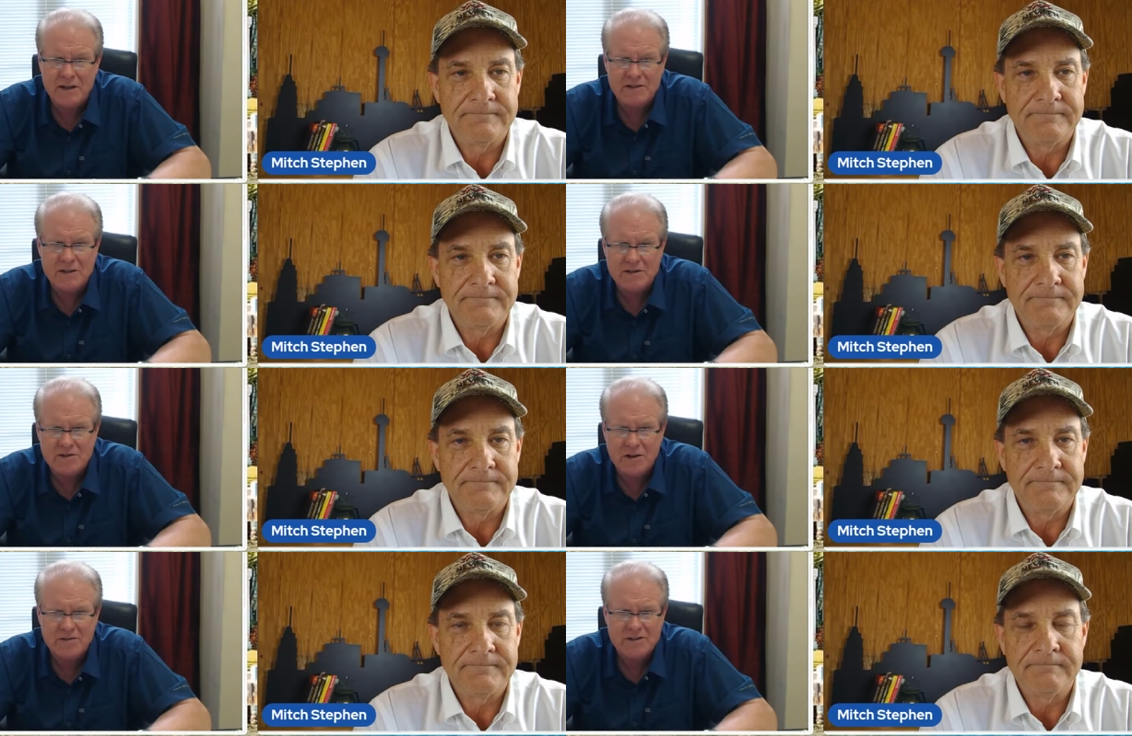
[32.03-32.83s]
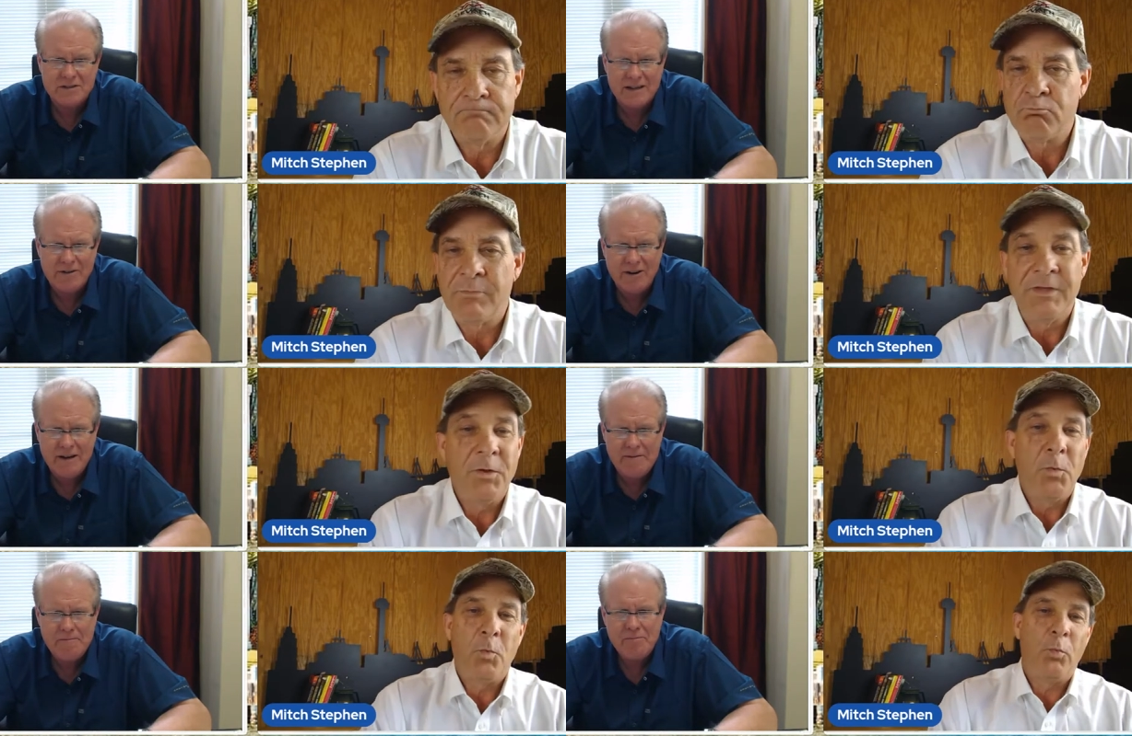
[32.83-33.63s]
Speaker 1: listing service. Is that
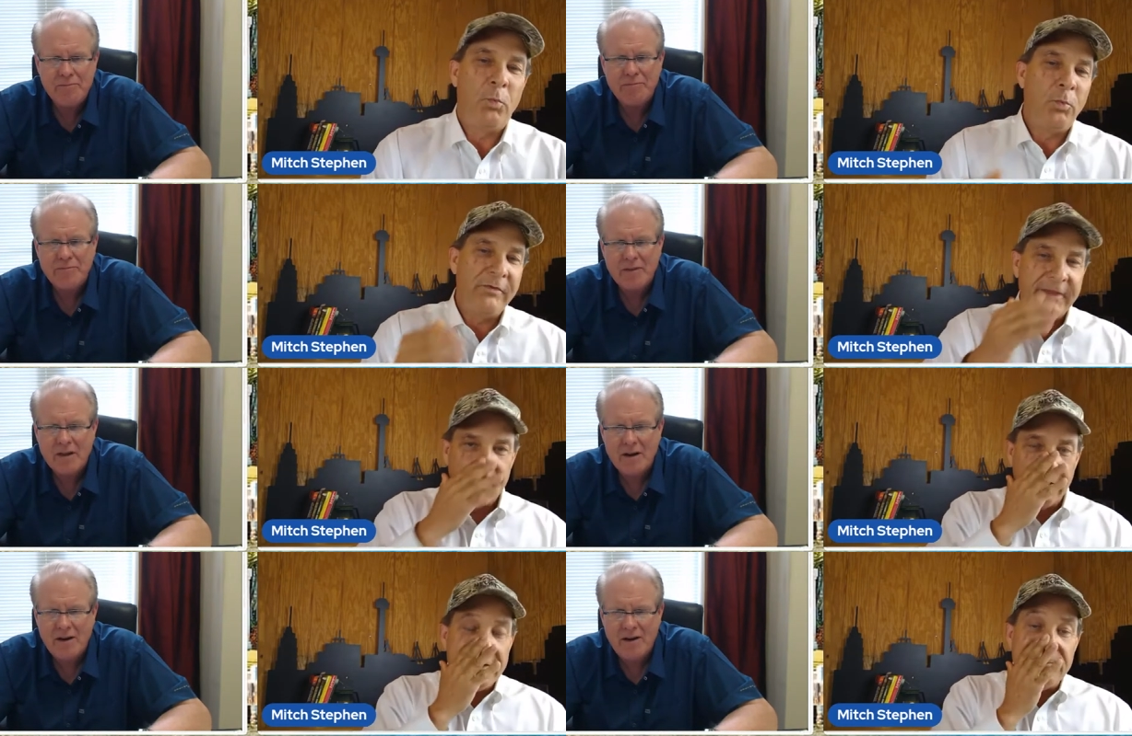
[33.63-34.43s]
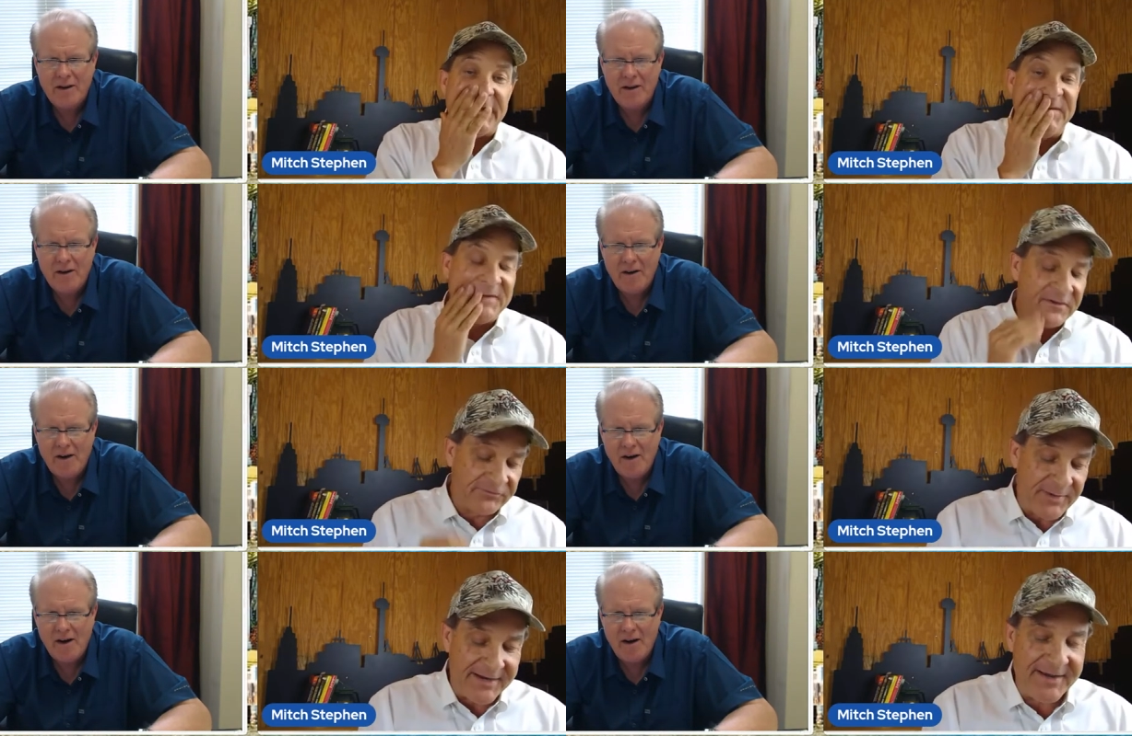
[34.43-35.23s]
right?
Speaker 2: Well, they couldn't be because
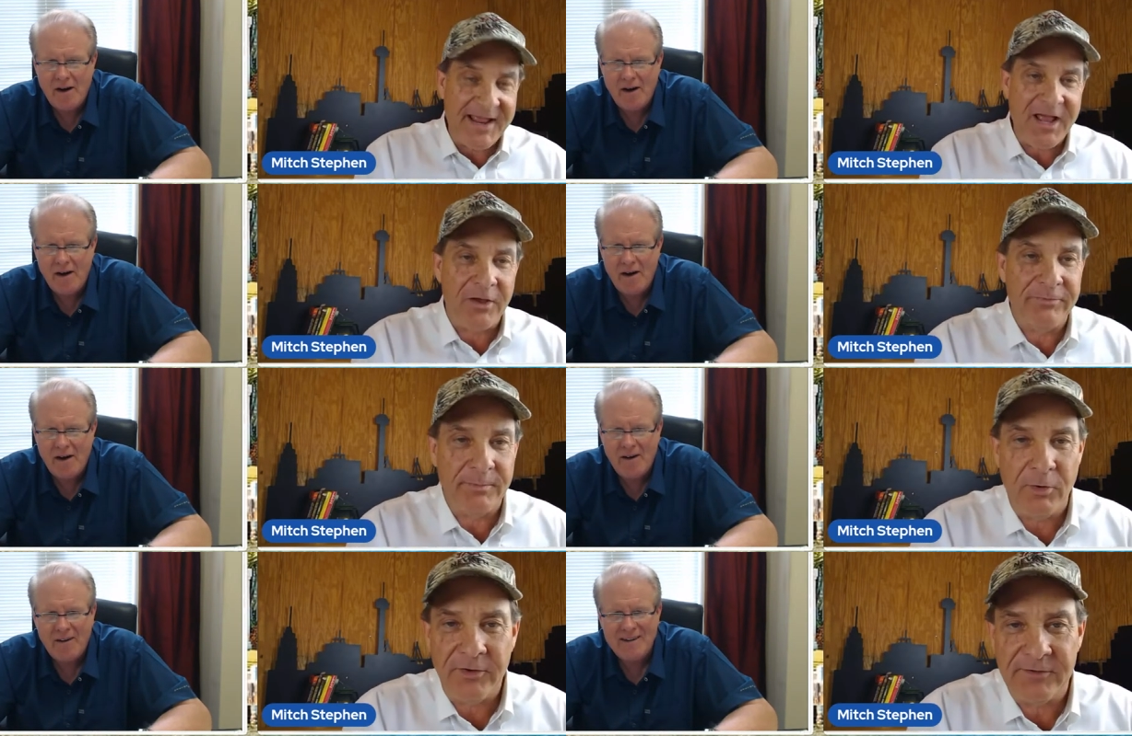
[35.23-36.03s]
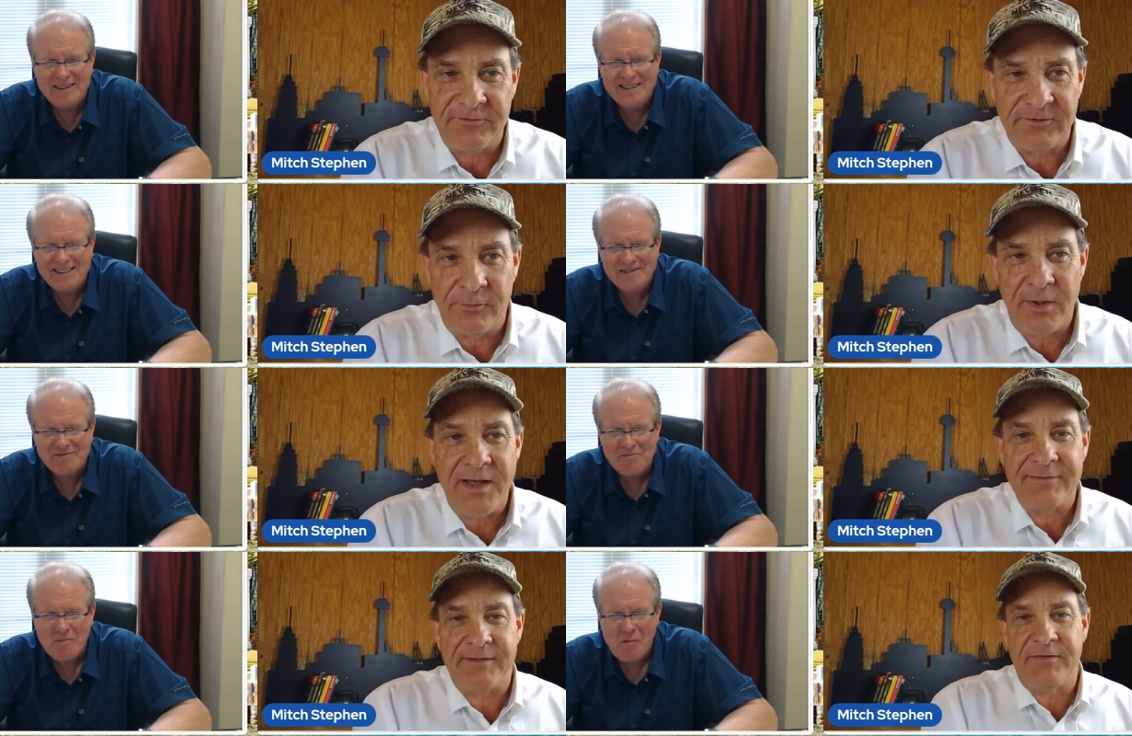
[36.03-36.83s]
right now the market's so
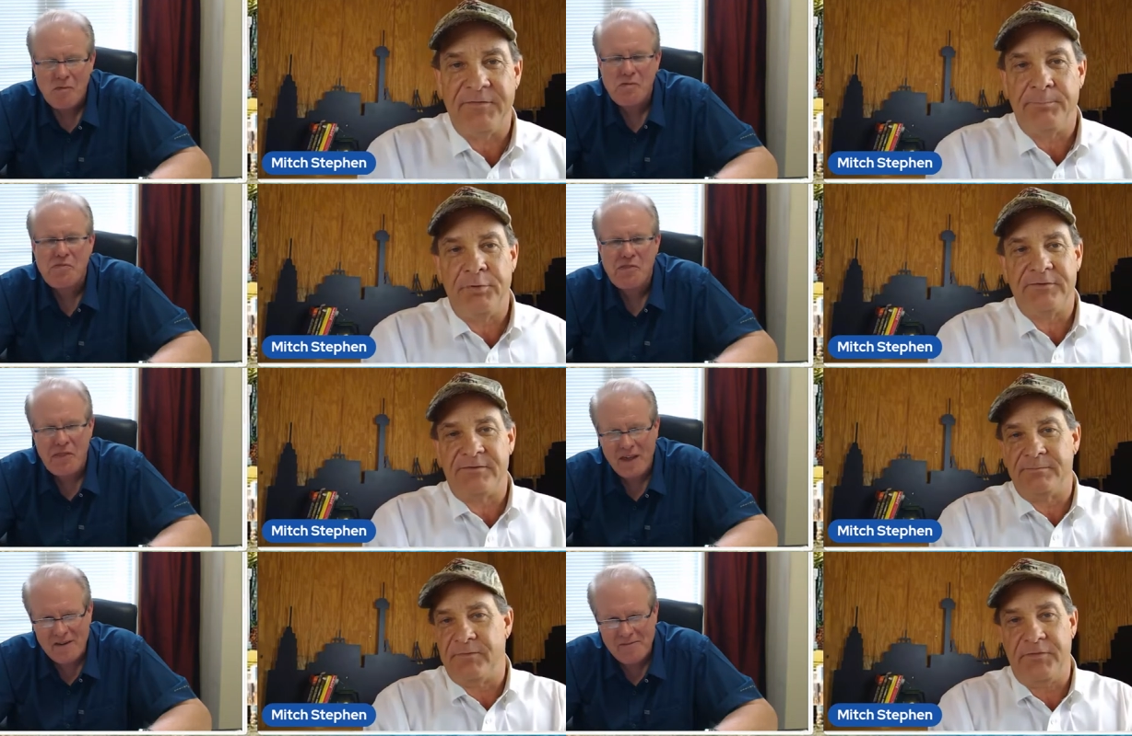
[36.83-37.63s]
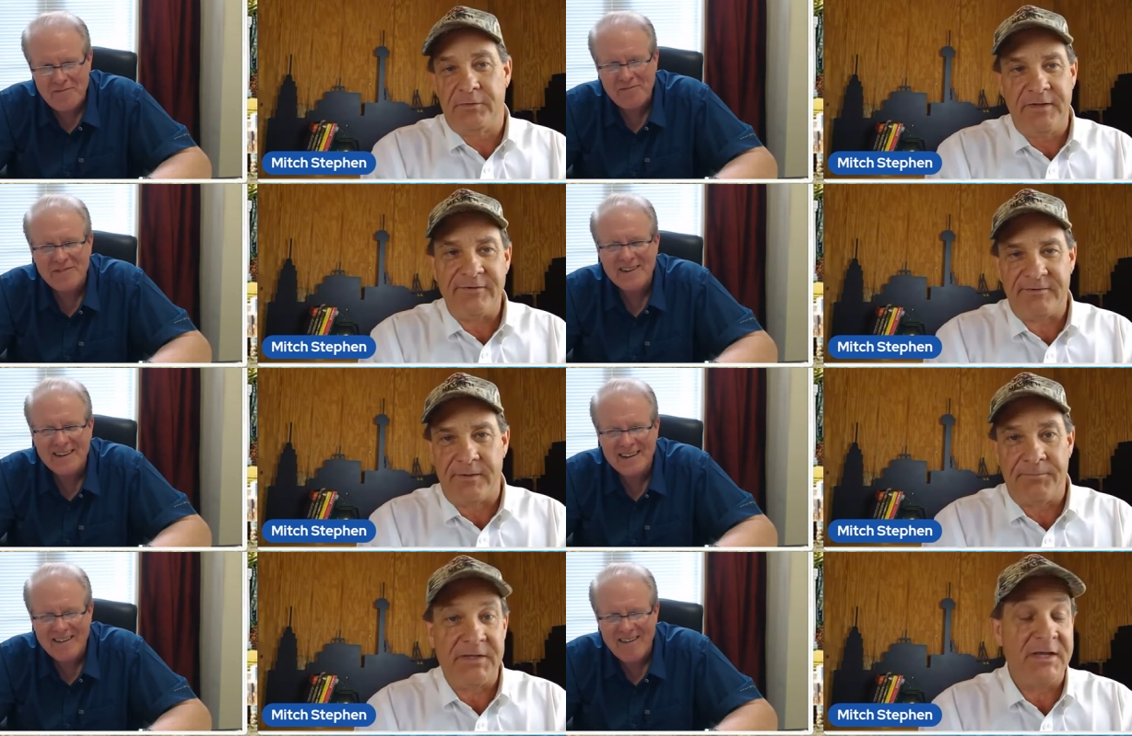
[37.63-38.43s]
hot that if you put if you list
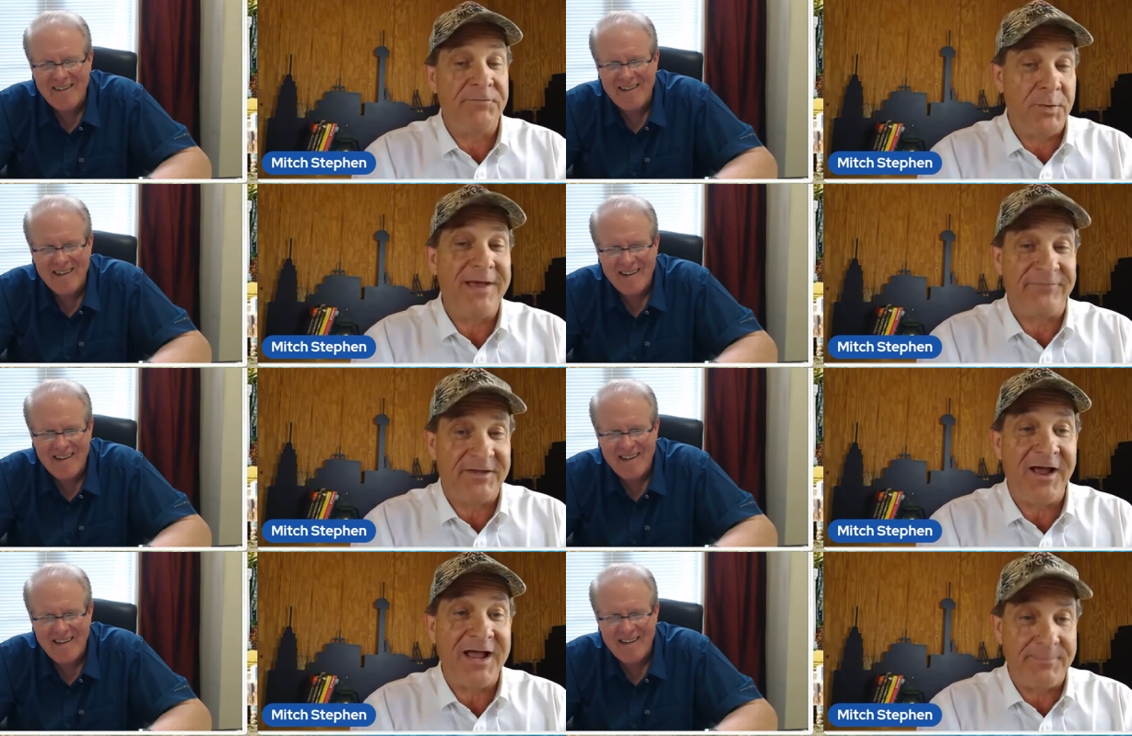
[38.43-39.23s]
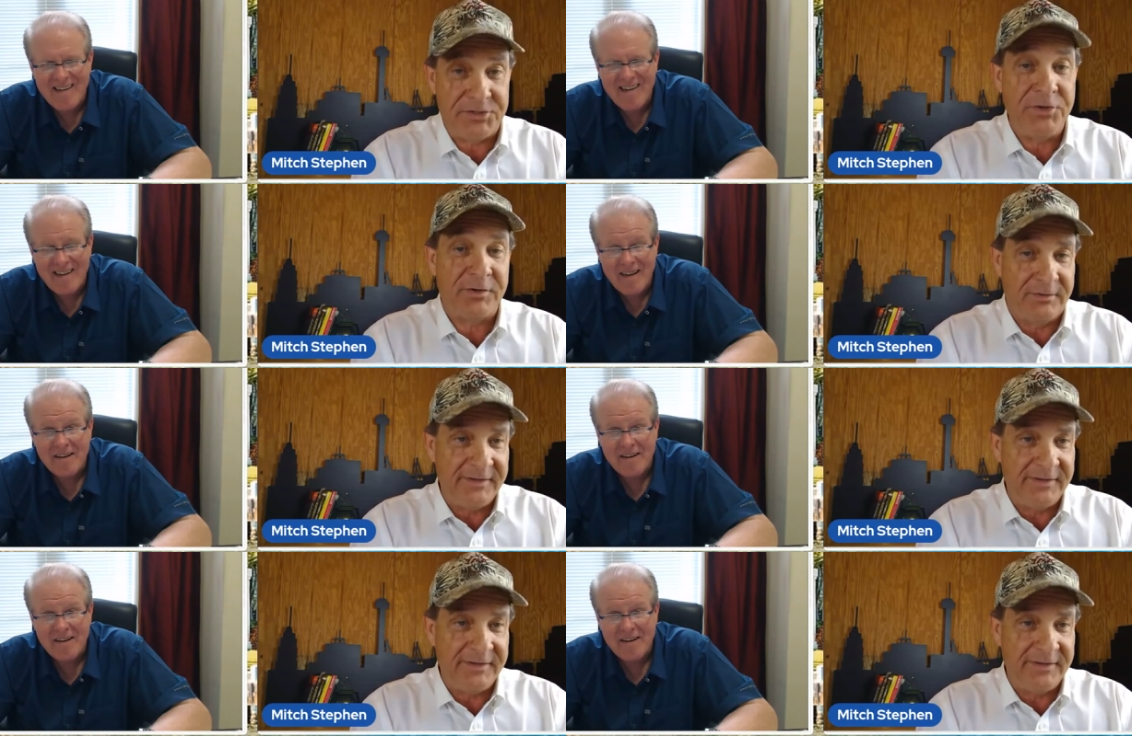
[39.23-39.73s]
something, if you have time and you can